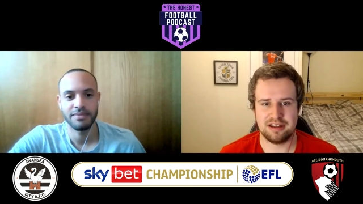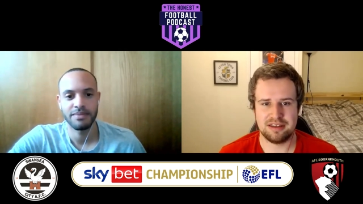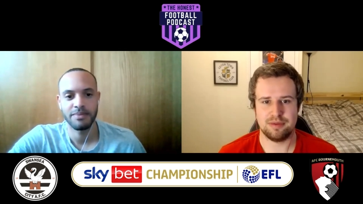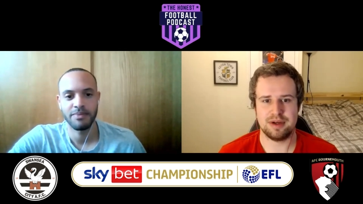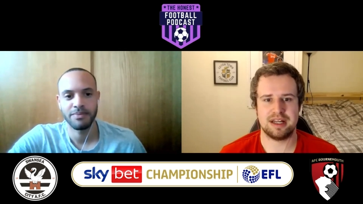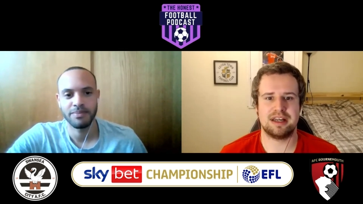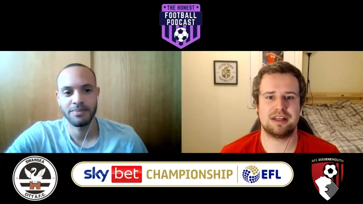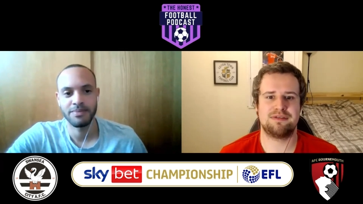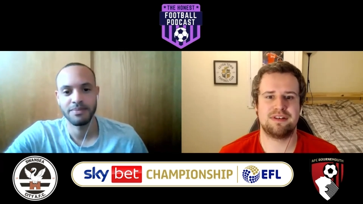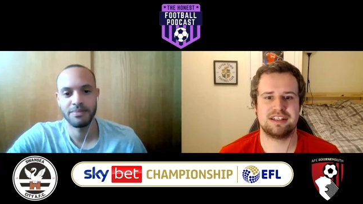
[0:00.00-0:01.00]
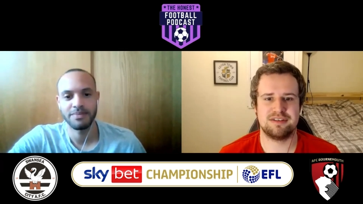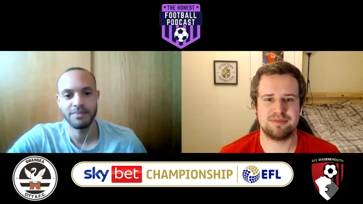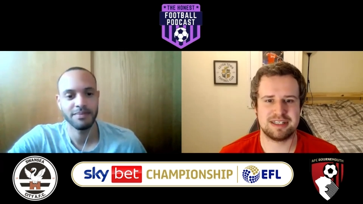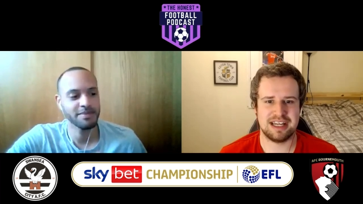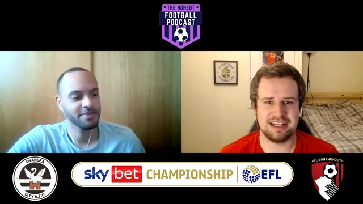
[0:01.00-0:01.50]
Speaker 1: and I think we're going to get
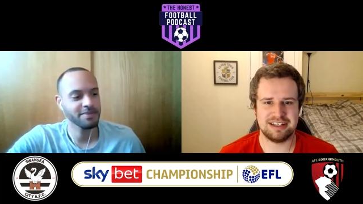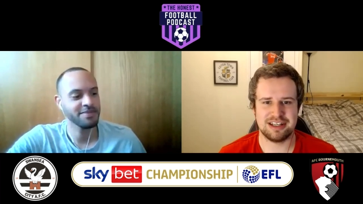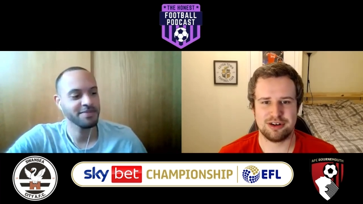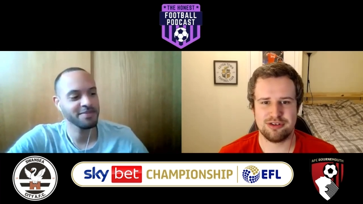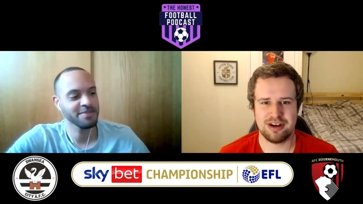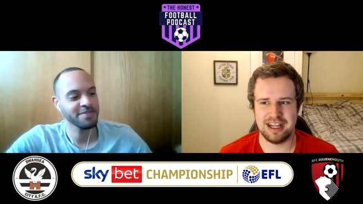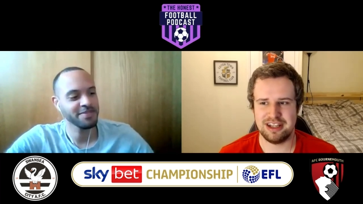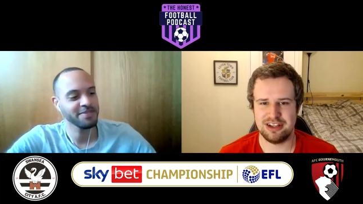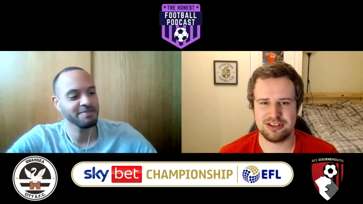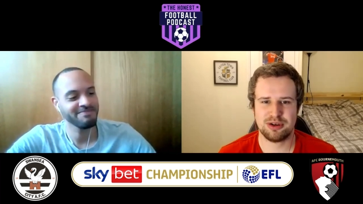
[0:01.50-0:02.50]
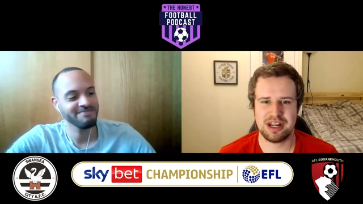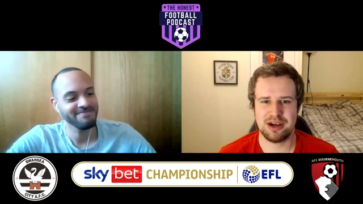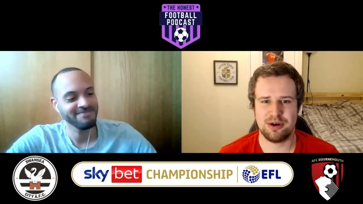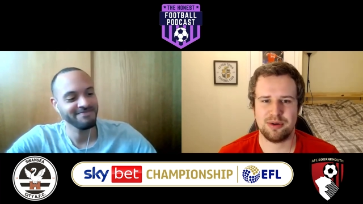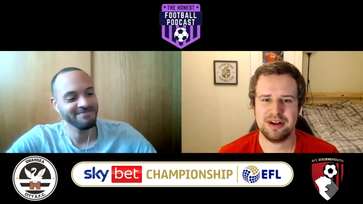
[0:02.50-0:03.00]
defensive mistakes. And Craig, you saw
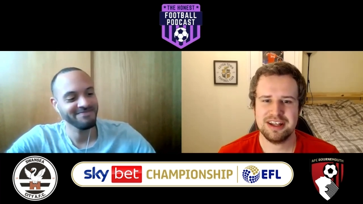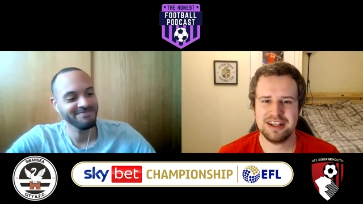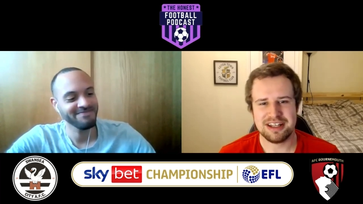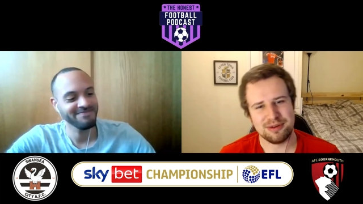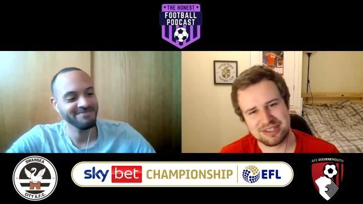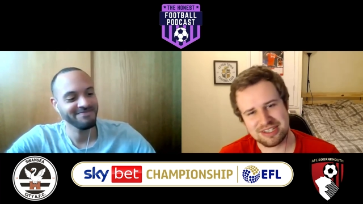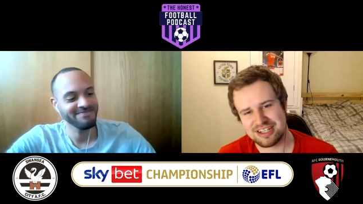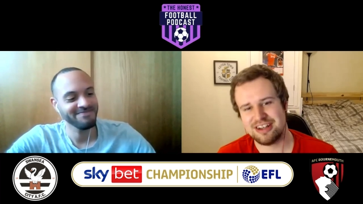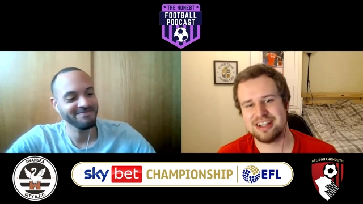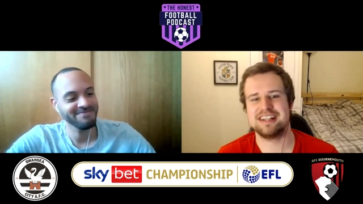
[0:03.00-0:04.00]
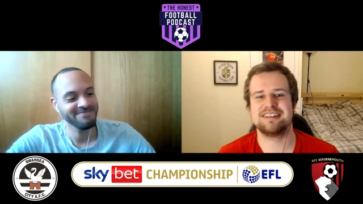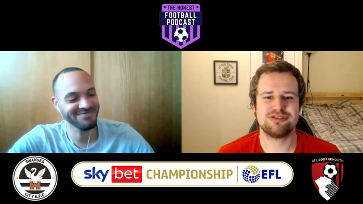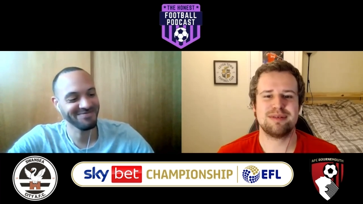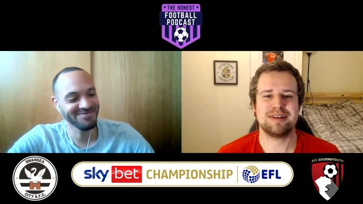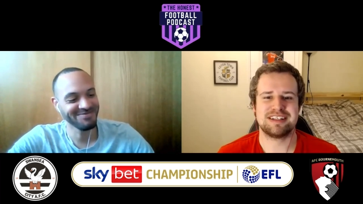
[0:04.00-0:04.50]
the little little
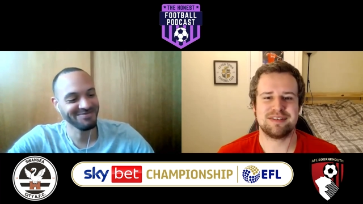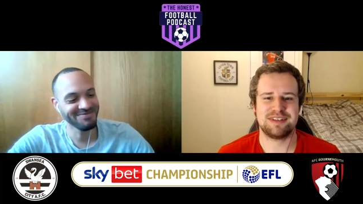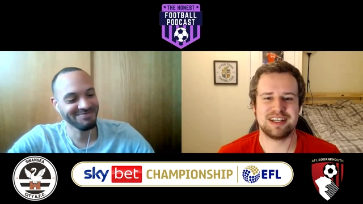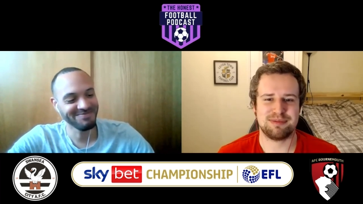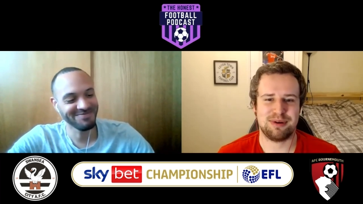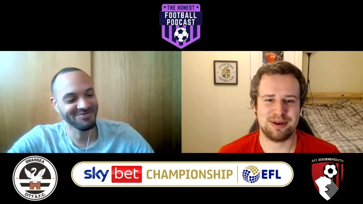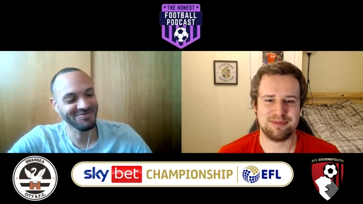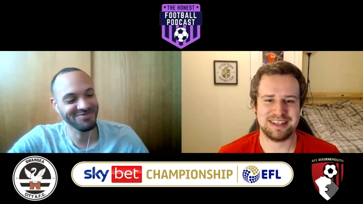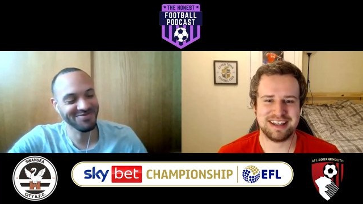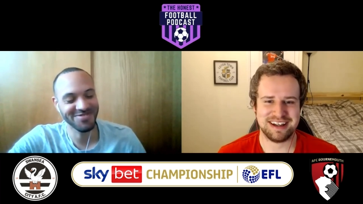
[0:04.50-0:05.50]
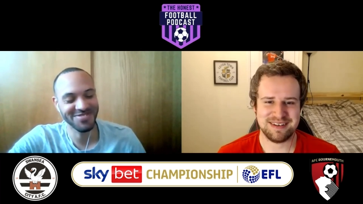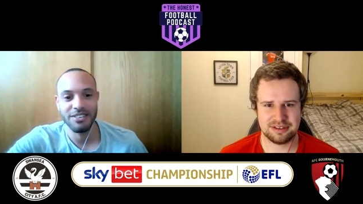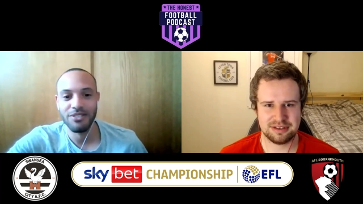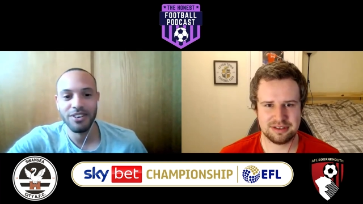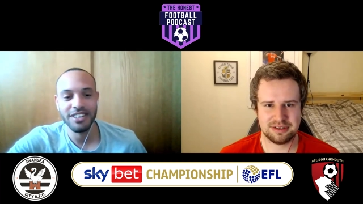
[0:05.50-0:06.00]
slight grimace of disappointment there.
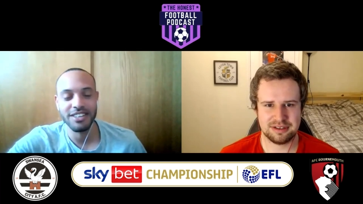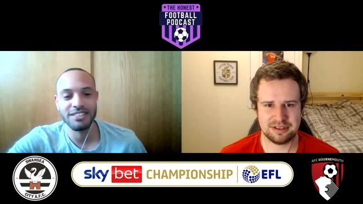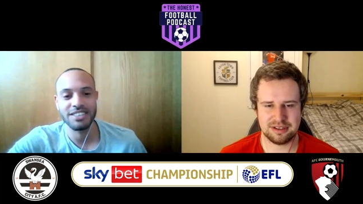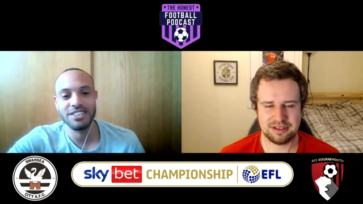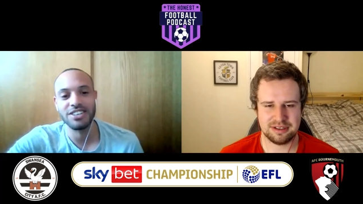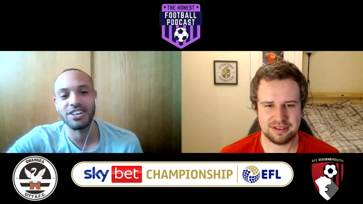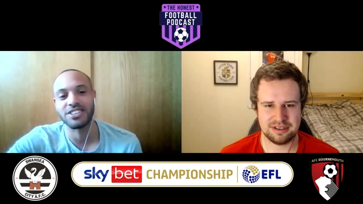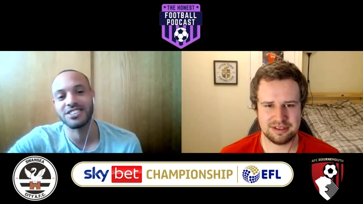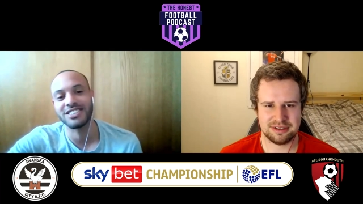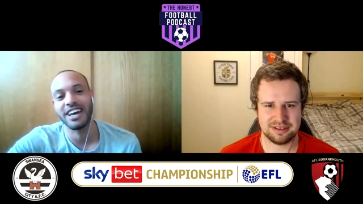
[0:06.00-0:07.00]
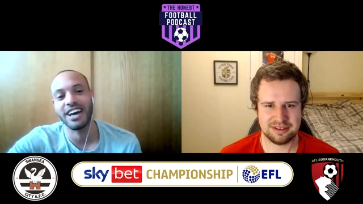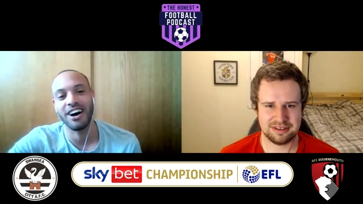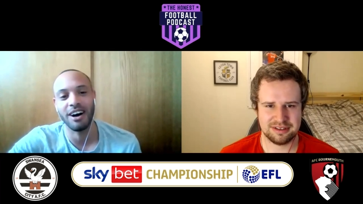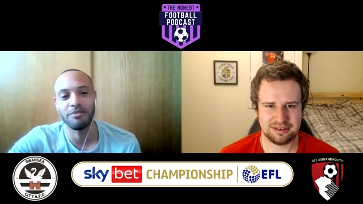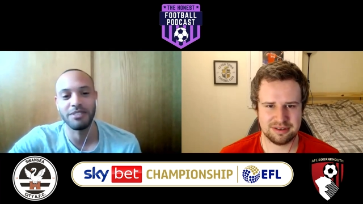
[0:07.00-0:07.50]
Speaker 2: Well, it, just get
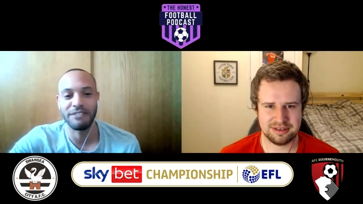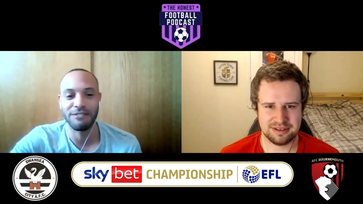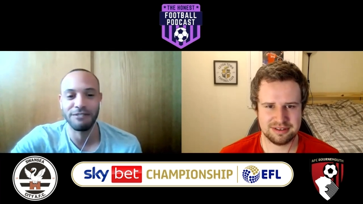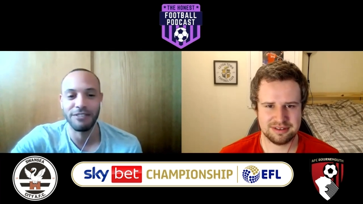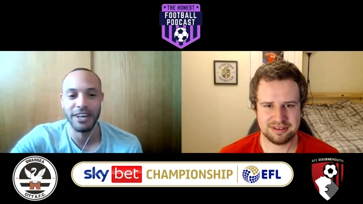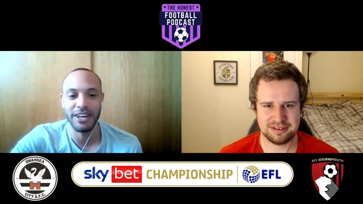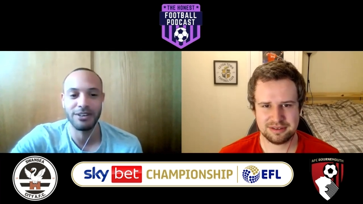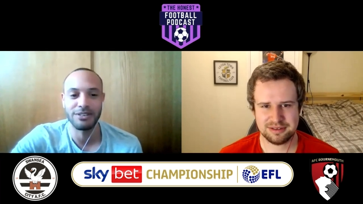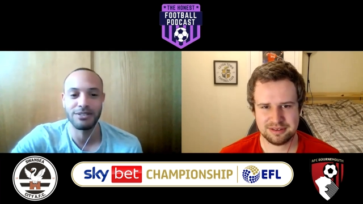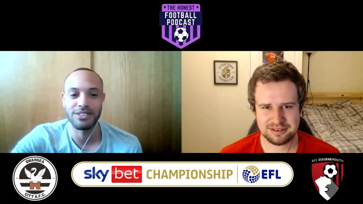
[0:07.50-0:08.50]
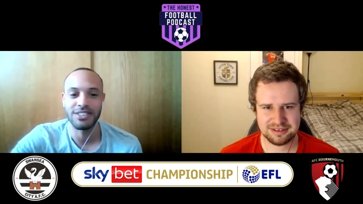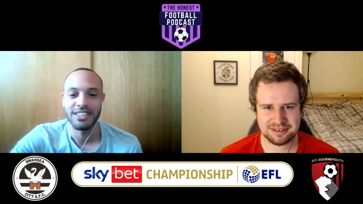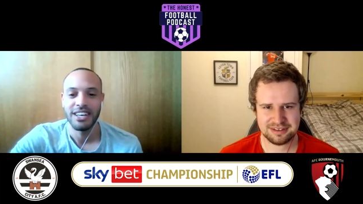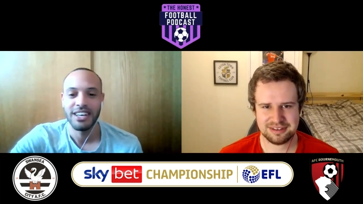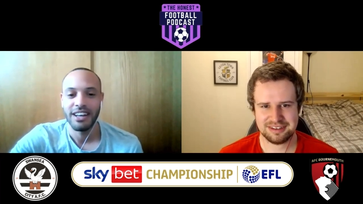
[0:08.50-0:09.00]
up the field.
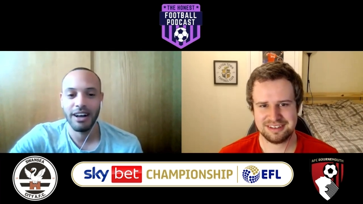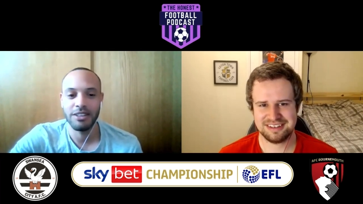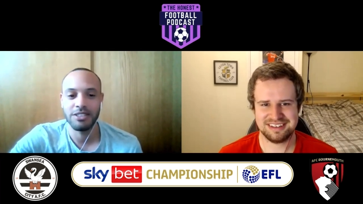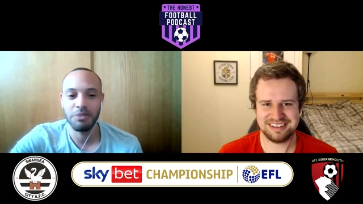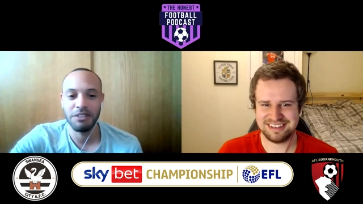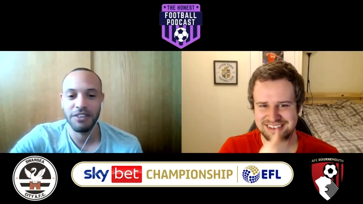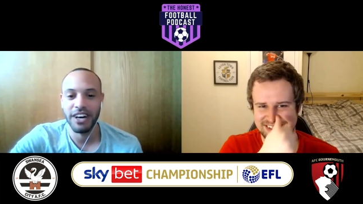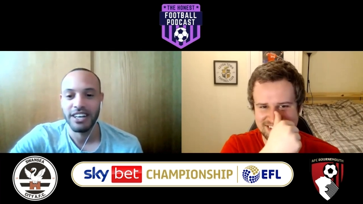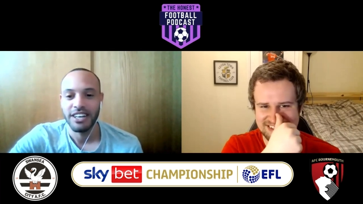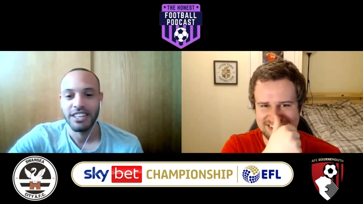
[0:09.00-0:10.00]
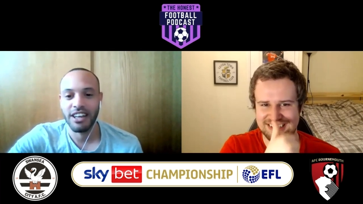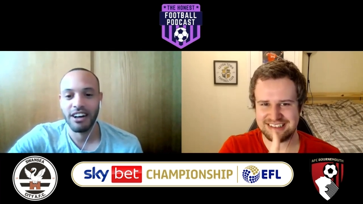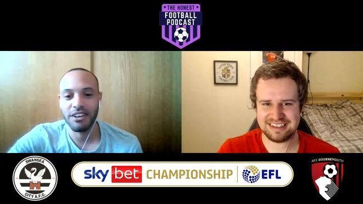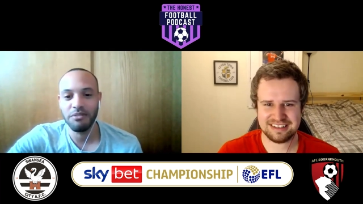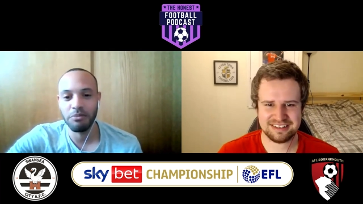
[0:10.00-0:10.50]
And uh, to be fair,
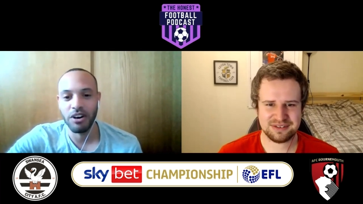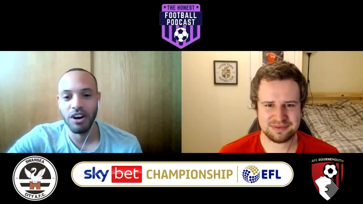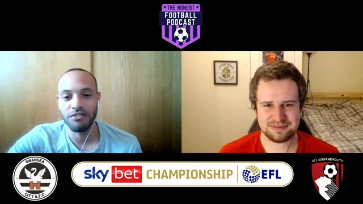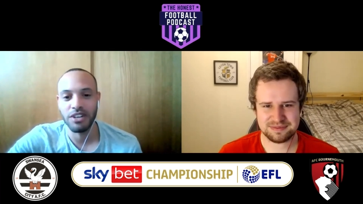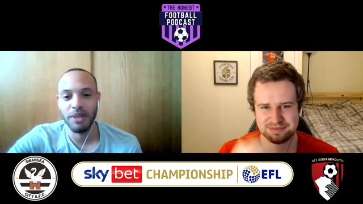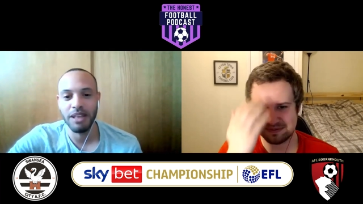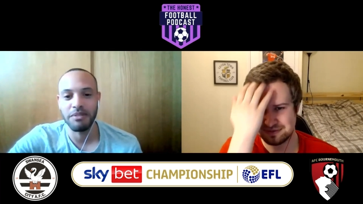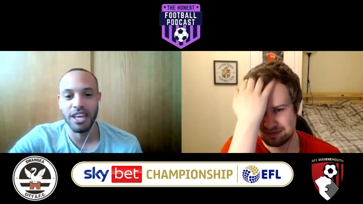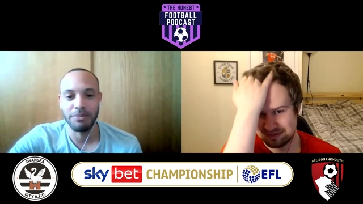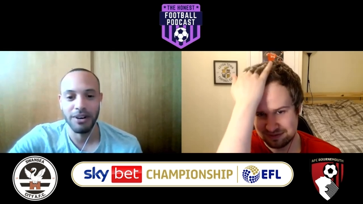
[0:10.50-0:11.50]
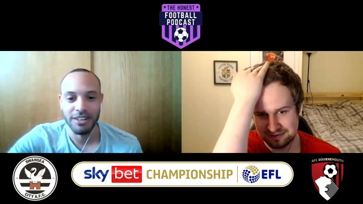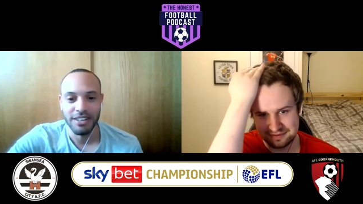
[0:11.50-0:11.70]
I don't. I can't really blame the keeper